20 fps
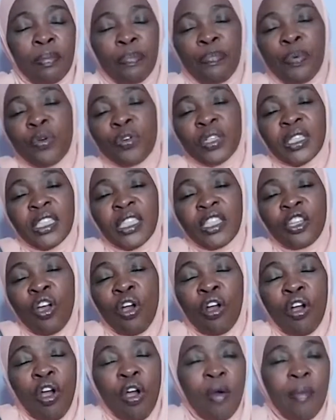Put
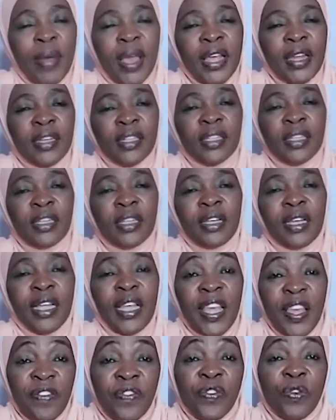your comment.
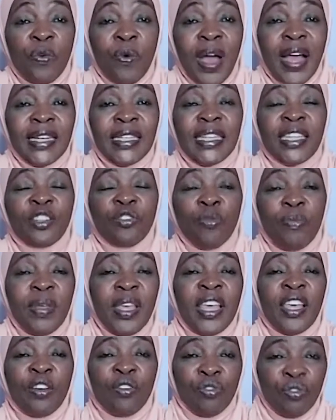If you want it to be
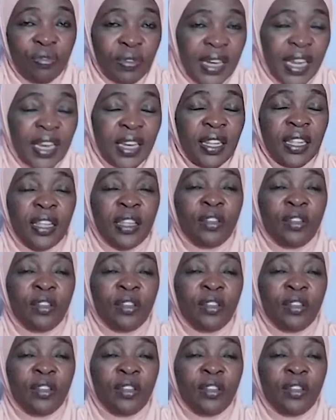included,